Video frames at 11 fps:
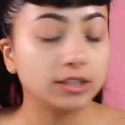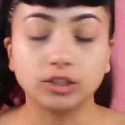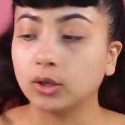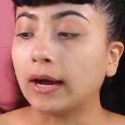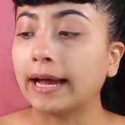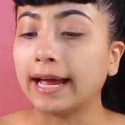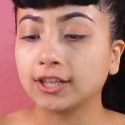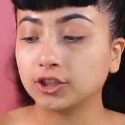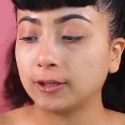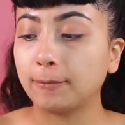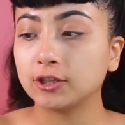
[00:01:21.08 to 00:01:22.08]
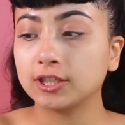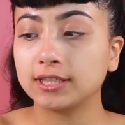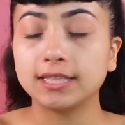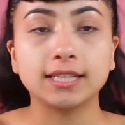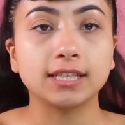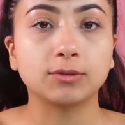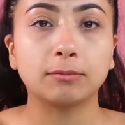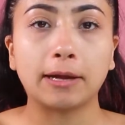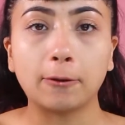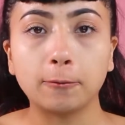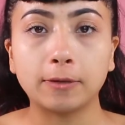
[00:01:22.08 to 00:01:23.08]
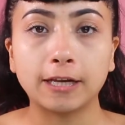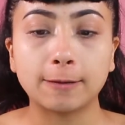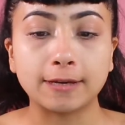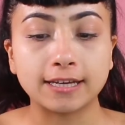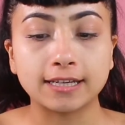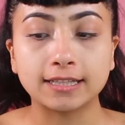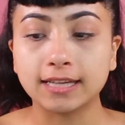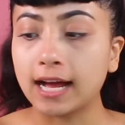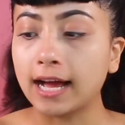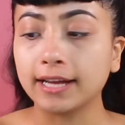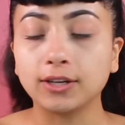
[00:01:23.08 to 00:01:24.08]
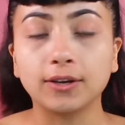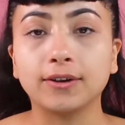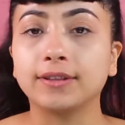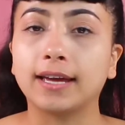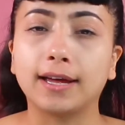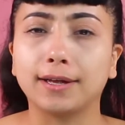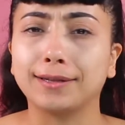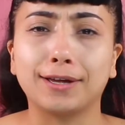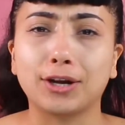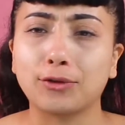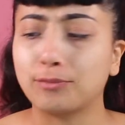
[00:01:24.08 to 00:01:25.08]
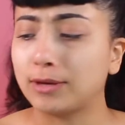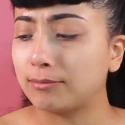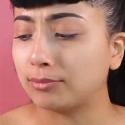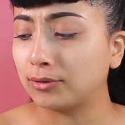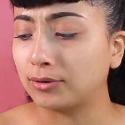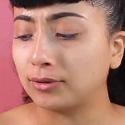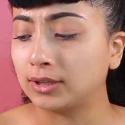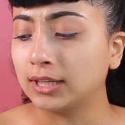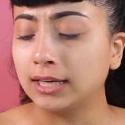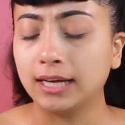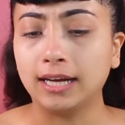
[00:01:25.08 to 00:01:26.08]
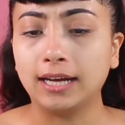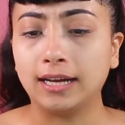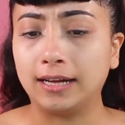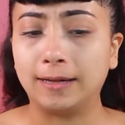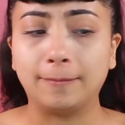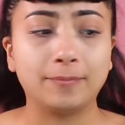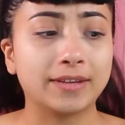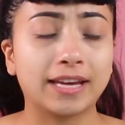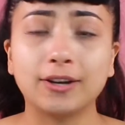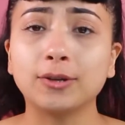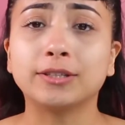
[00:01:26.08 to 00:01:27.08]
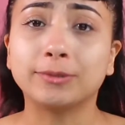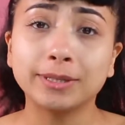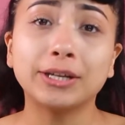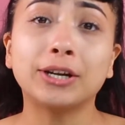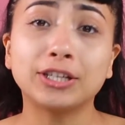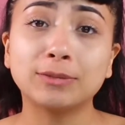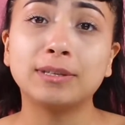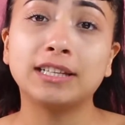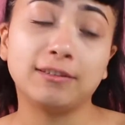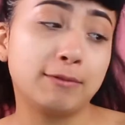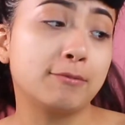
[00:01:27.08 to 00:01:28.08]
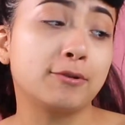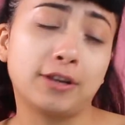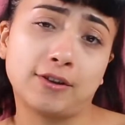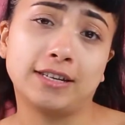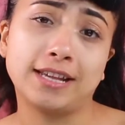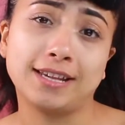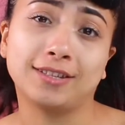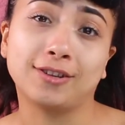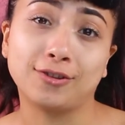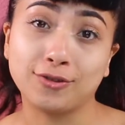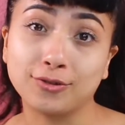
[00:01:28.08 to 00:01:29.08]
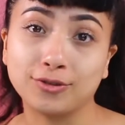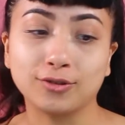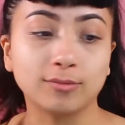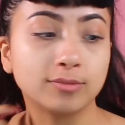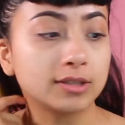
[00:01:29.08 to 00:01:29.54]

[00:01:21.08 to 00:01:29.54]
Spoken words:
So I actually purchased these things with my own money because I know that a lot of people, I don't know, it's really hard to believe people nowadays on YouTube.